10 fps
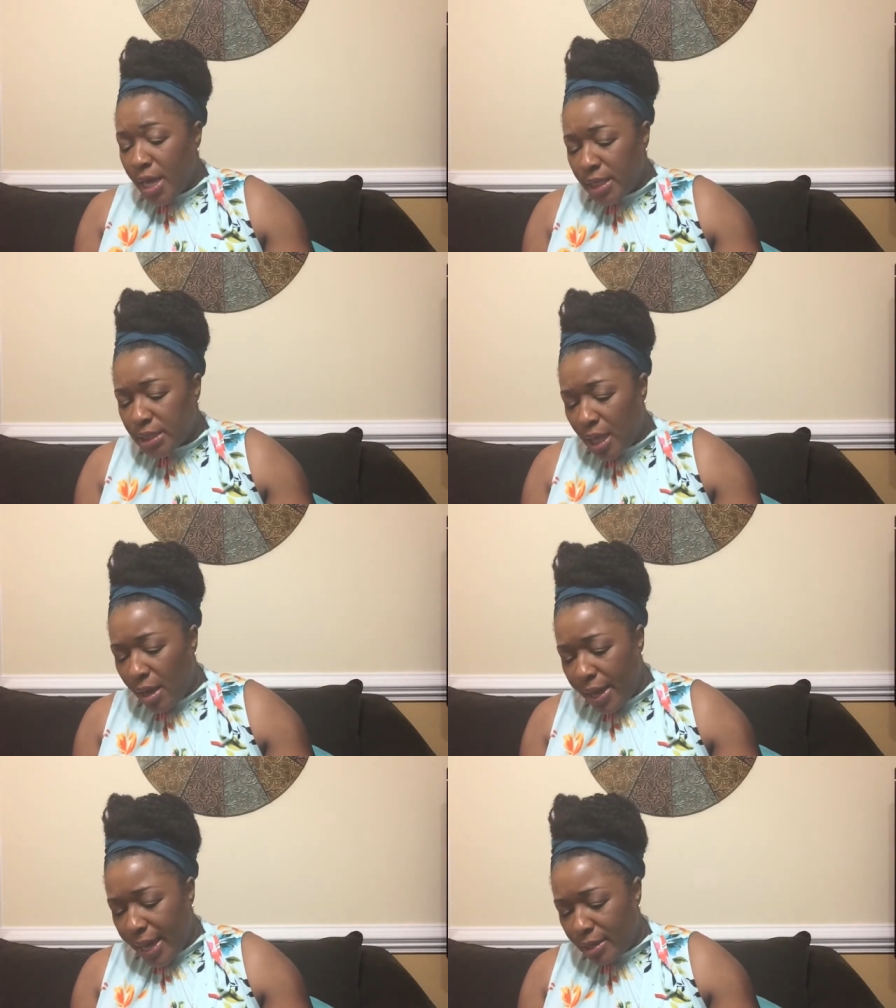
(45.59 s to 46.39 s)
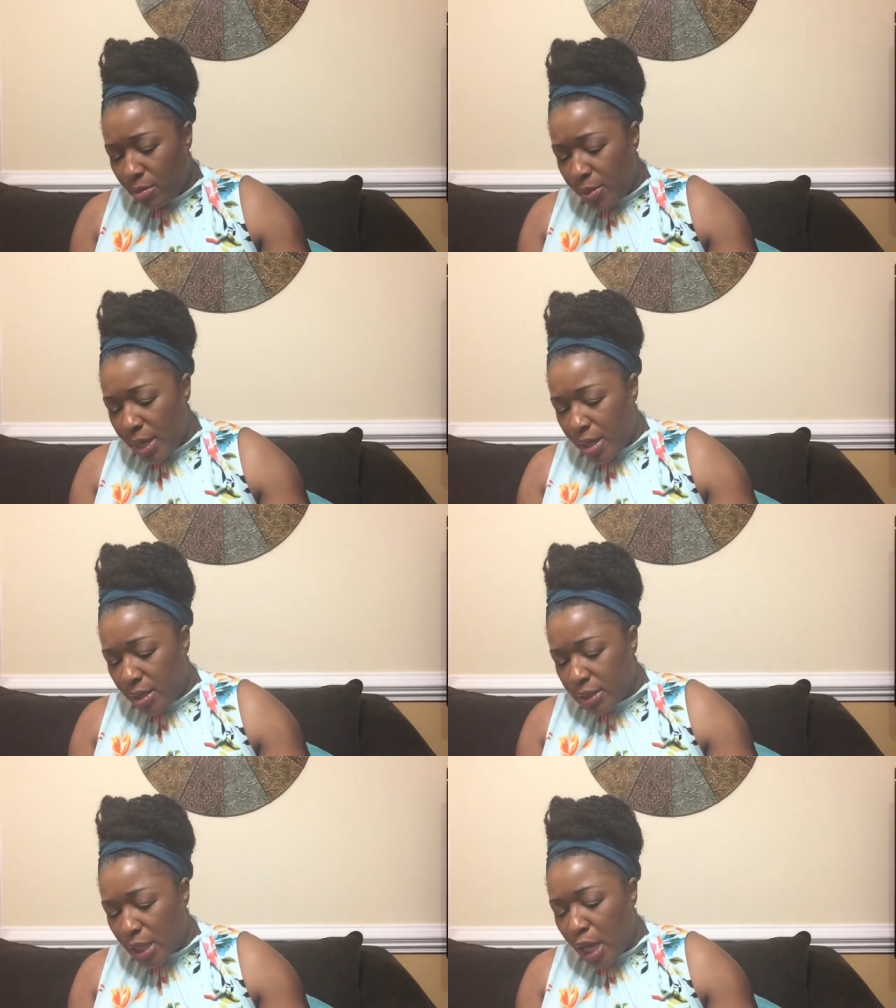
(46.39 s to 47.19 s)
It's called
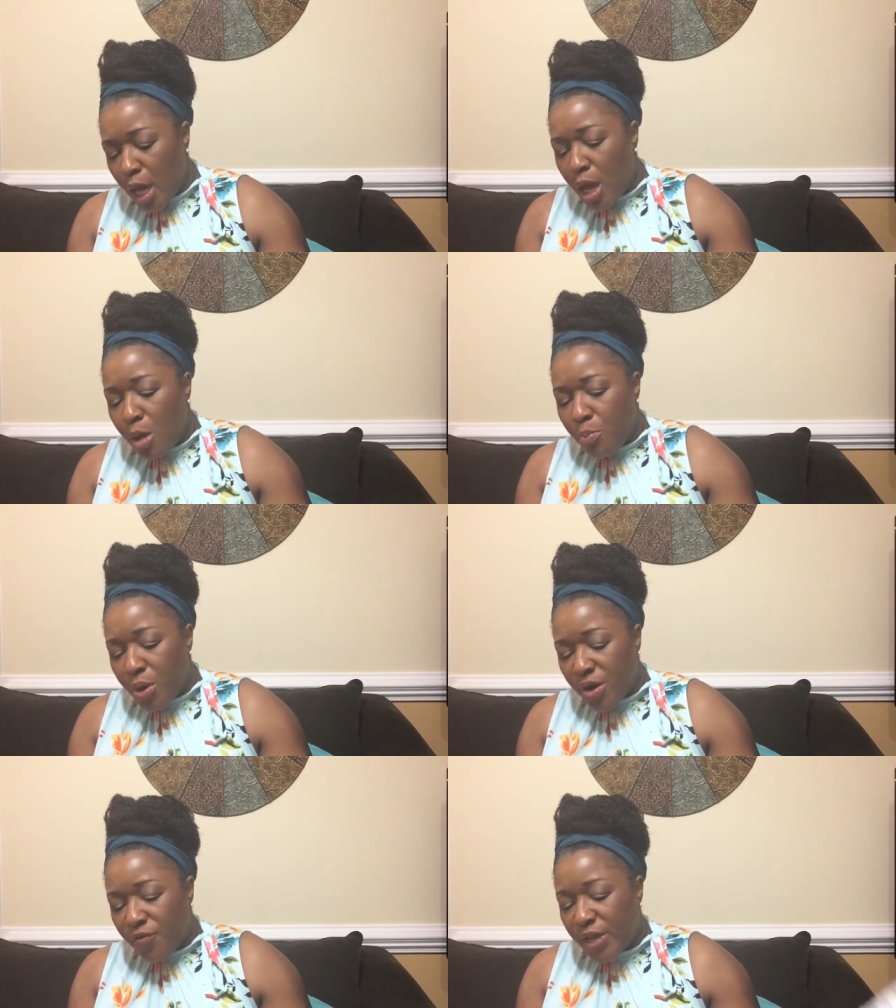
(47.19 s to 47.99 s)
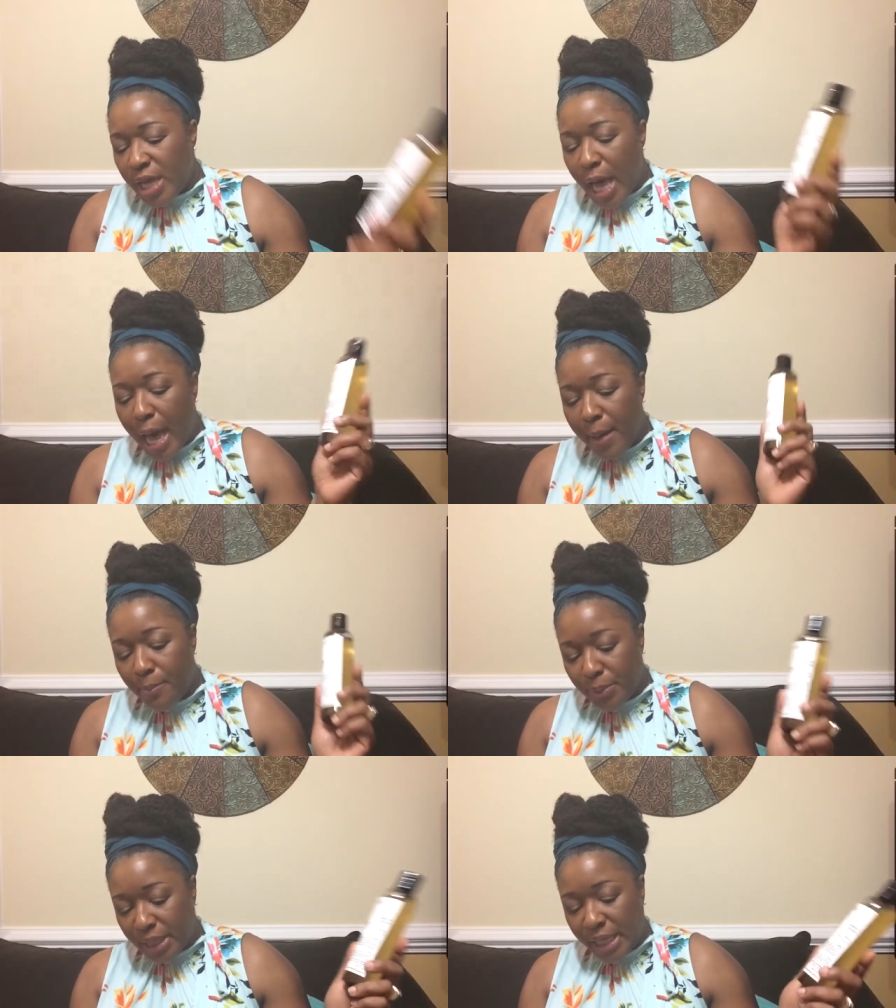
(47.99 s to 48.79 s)
Annabelle's Perfect
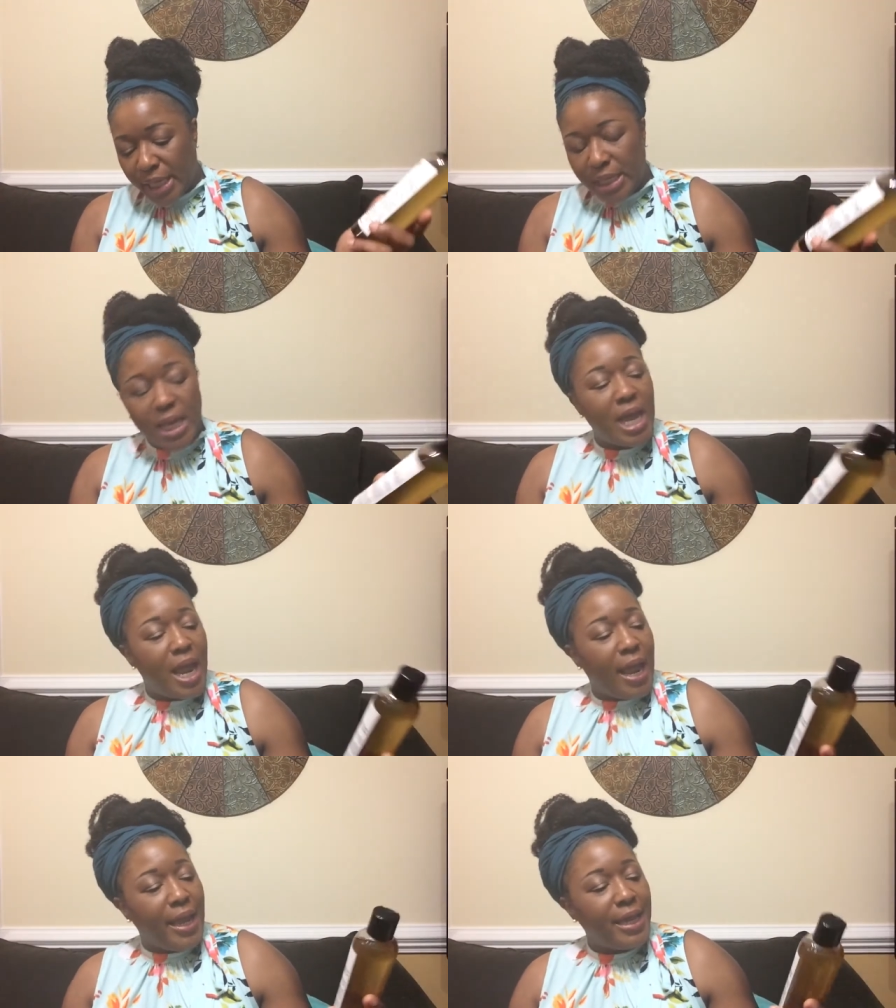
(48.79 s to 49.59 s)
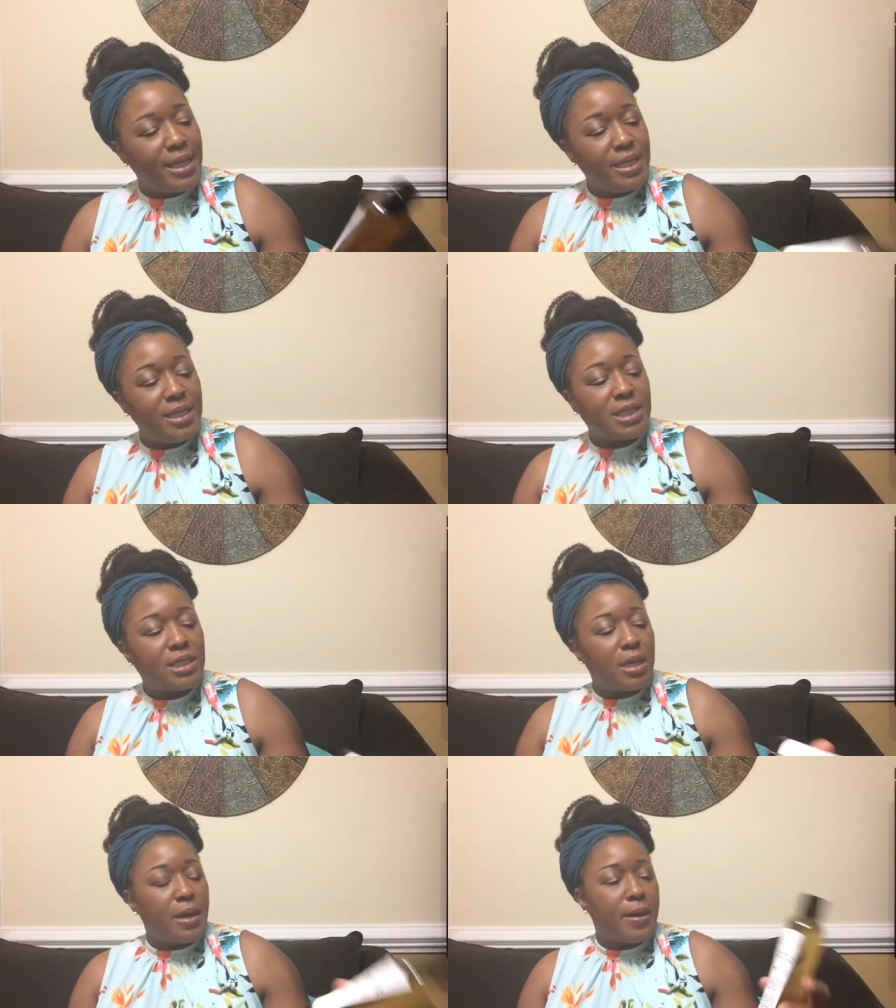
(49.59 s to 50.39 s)
Blend. And it's
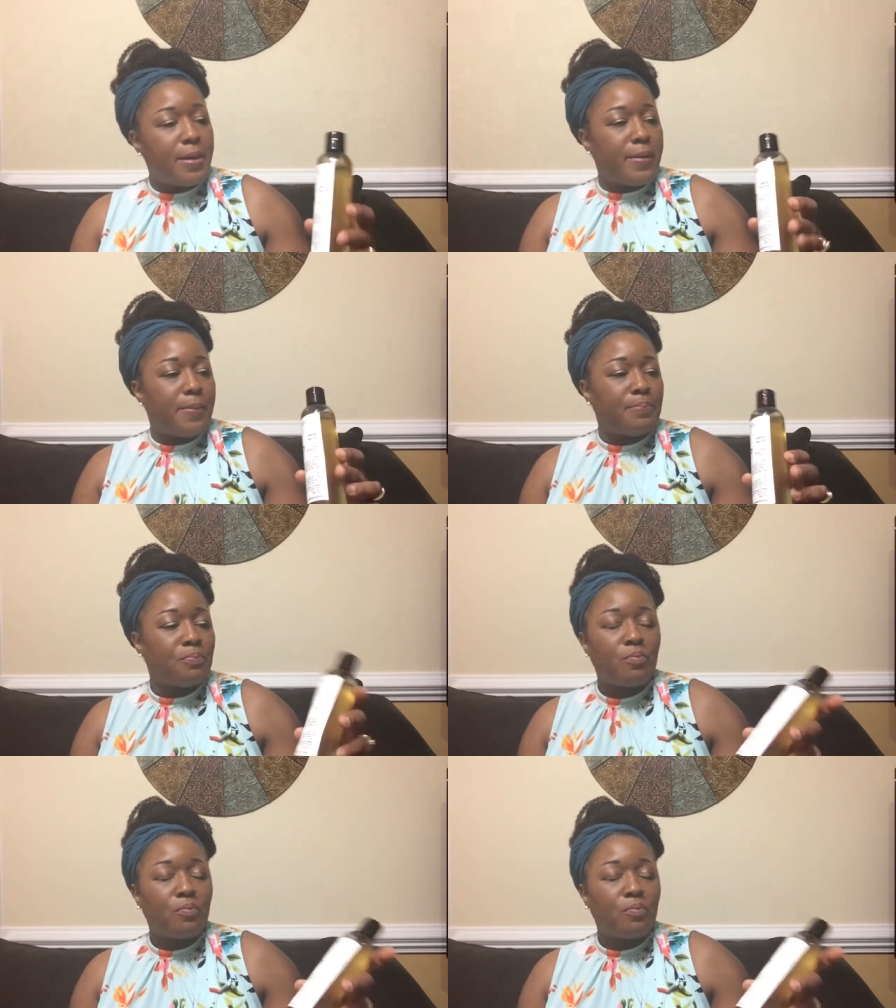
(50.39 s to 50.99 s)
a, um,